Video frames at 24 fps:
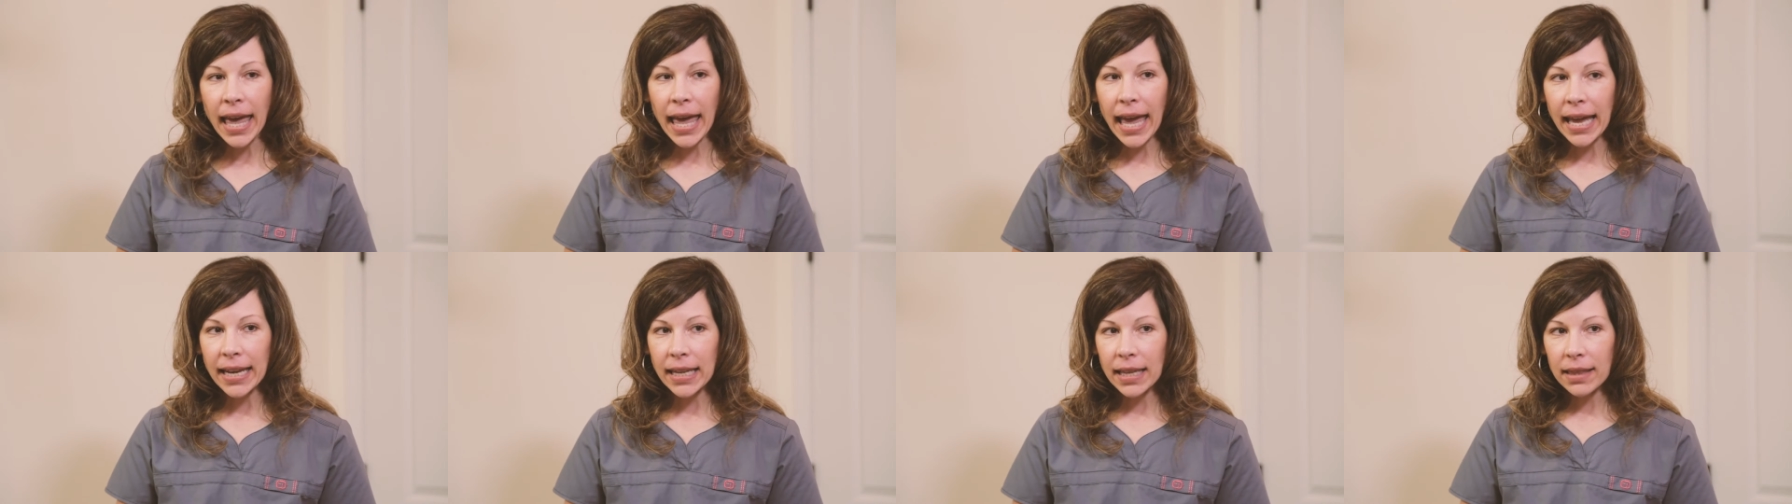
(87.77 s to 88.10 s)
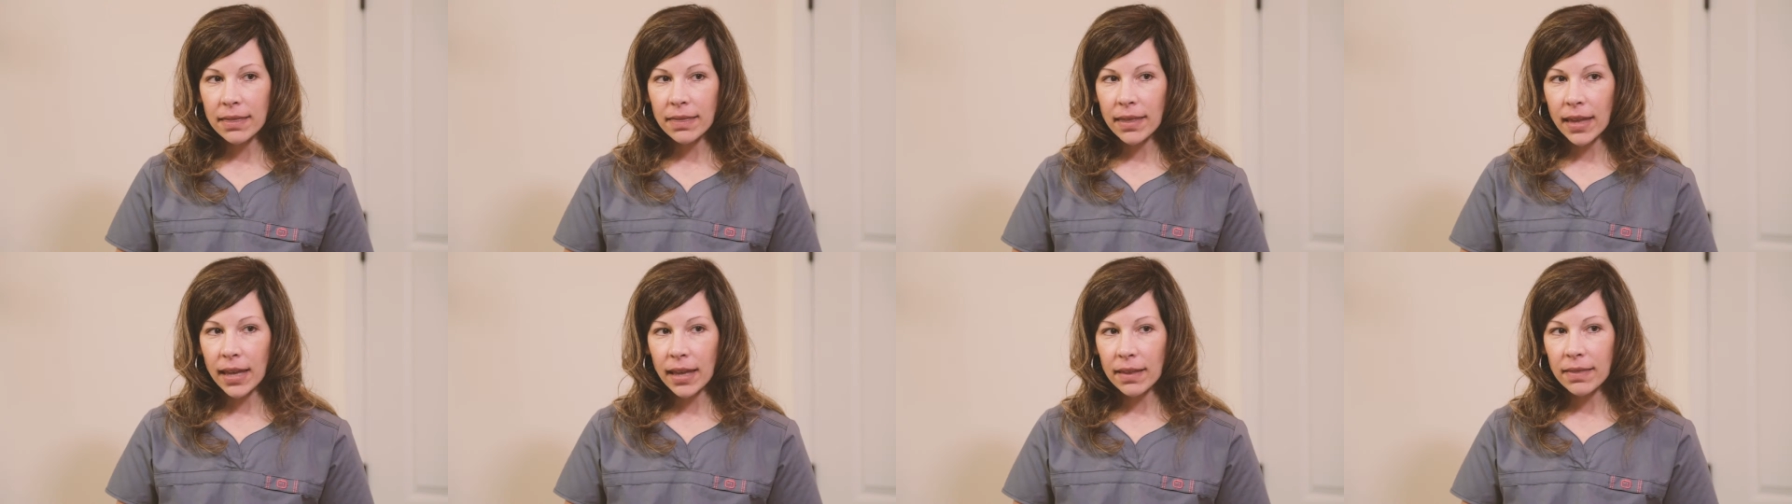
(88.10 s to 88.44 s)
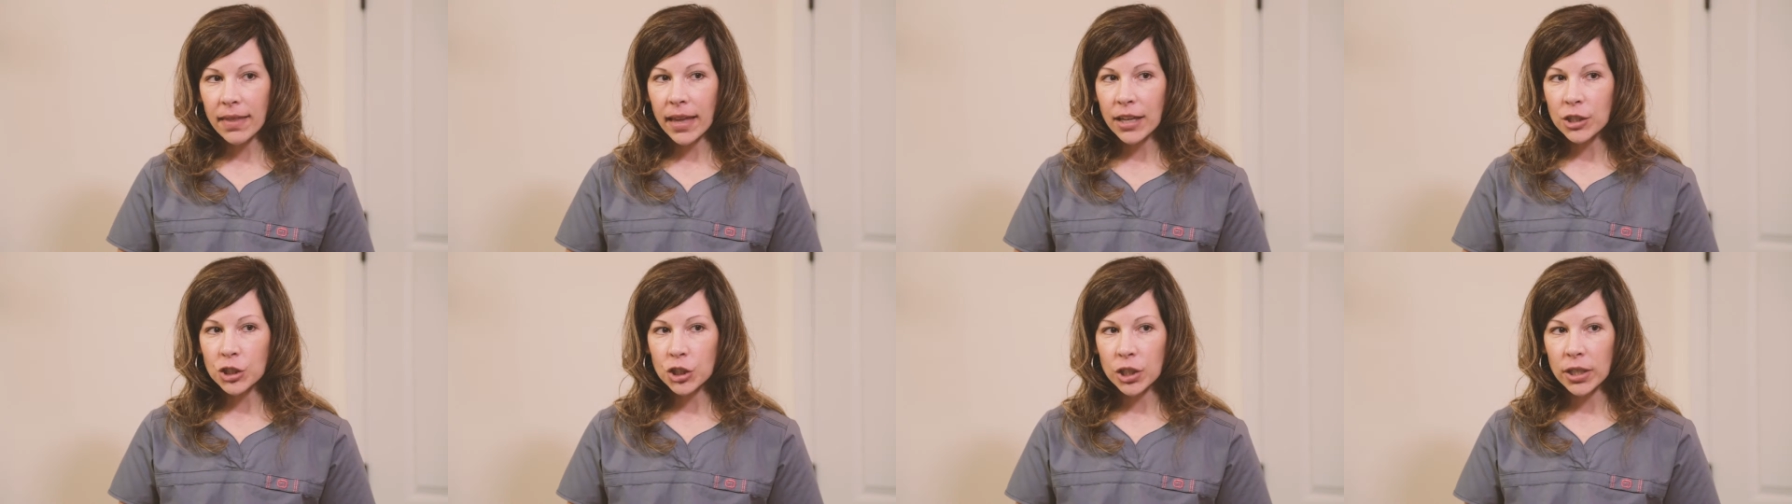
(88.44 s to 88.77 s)

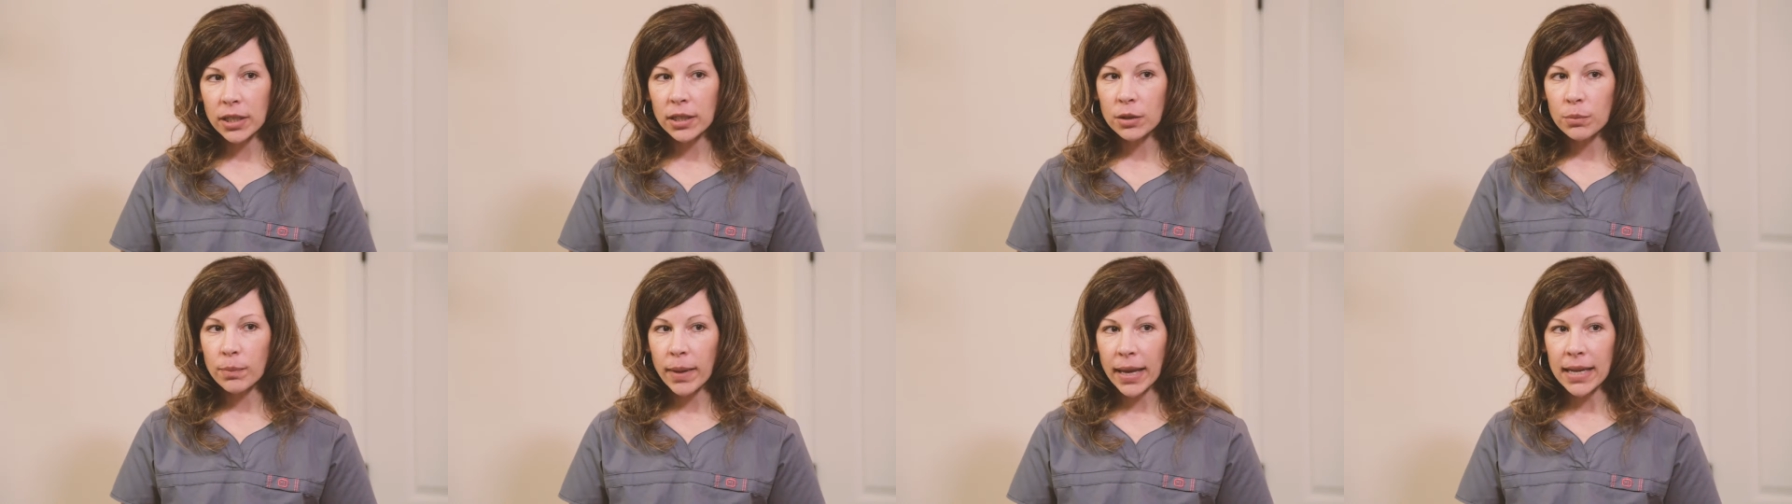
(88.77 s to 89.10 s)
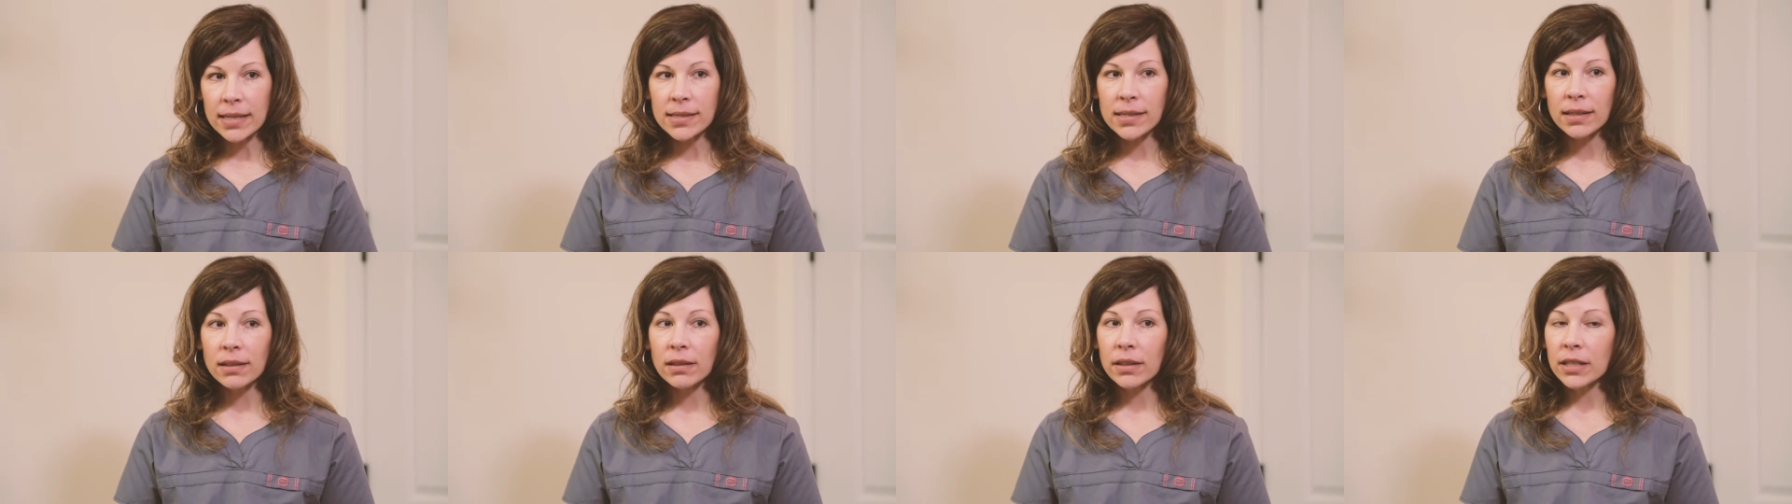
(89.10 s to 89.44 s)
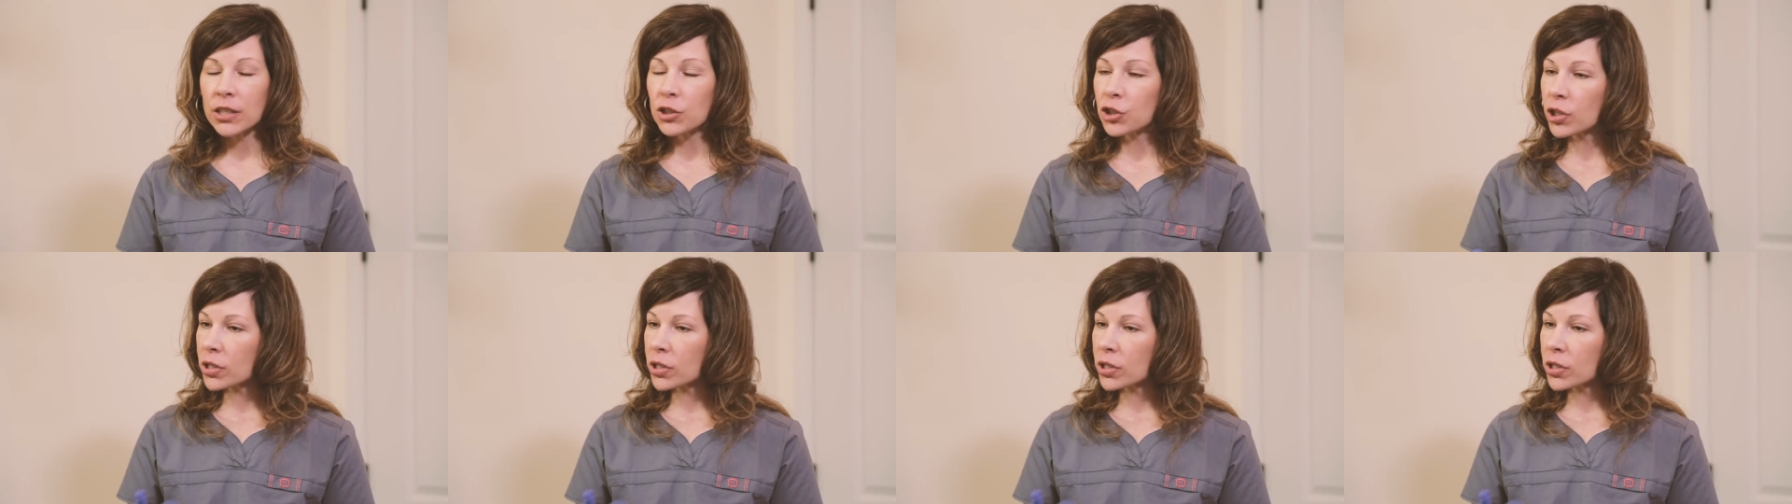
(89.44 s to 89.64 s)
Anything that she can basically